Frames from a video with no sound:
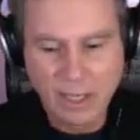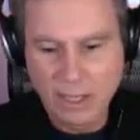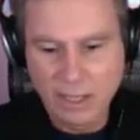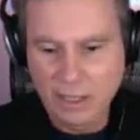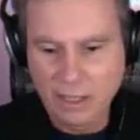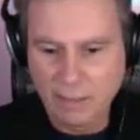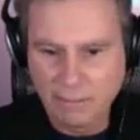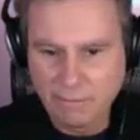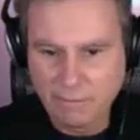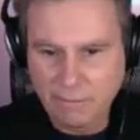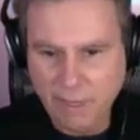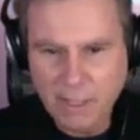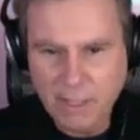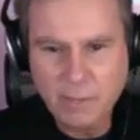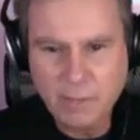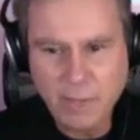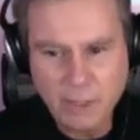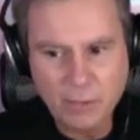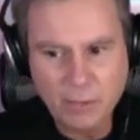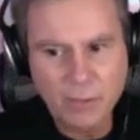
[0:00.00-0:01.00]
the
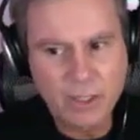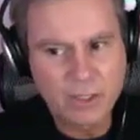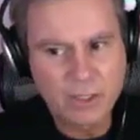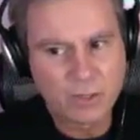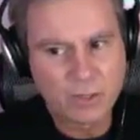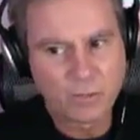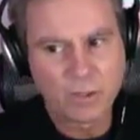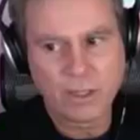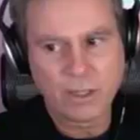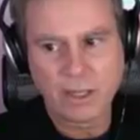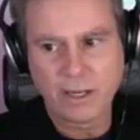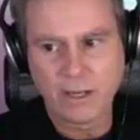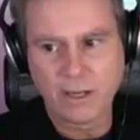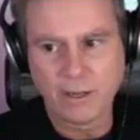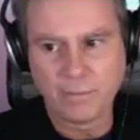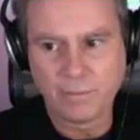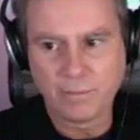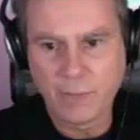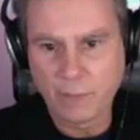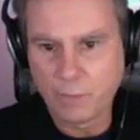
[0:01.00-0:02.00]
fundamental reason we're here,
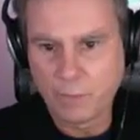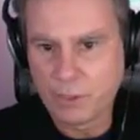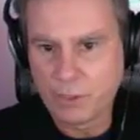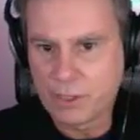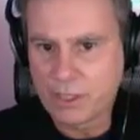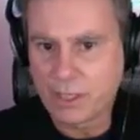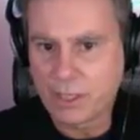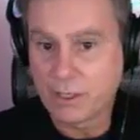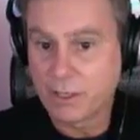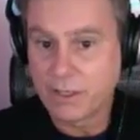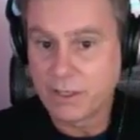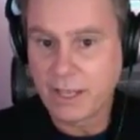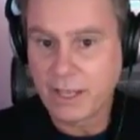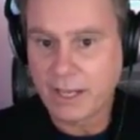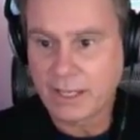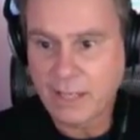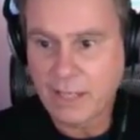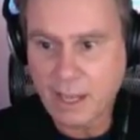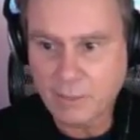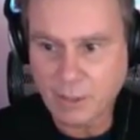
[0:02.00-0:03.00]
you put aside all the
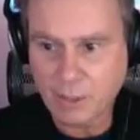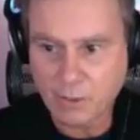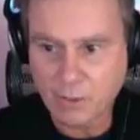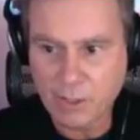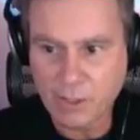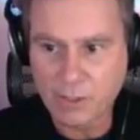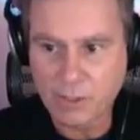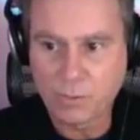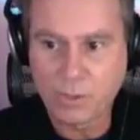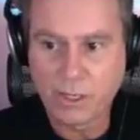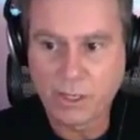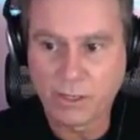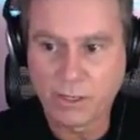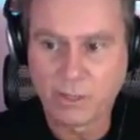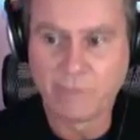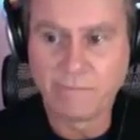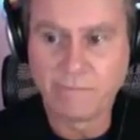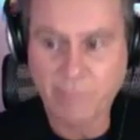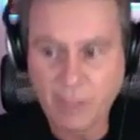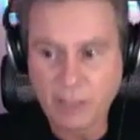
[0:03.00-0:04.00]
economic reasons we're here,
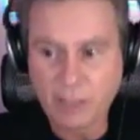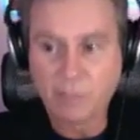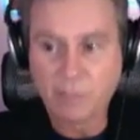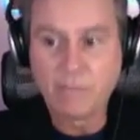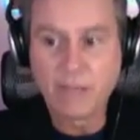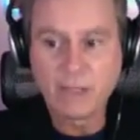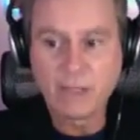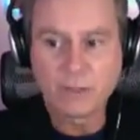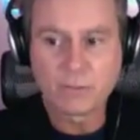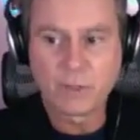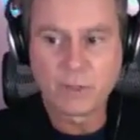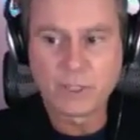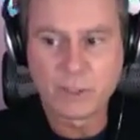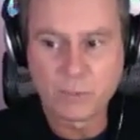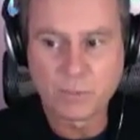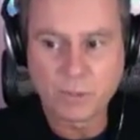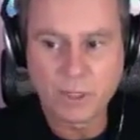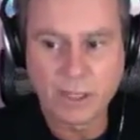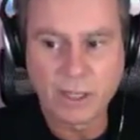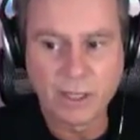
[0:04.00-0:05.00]
the fundamental
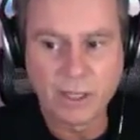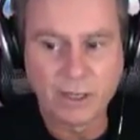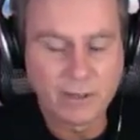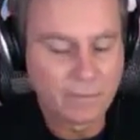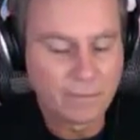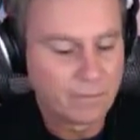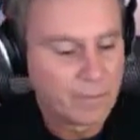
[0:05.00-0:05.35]
reason we're here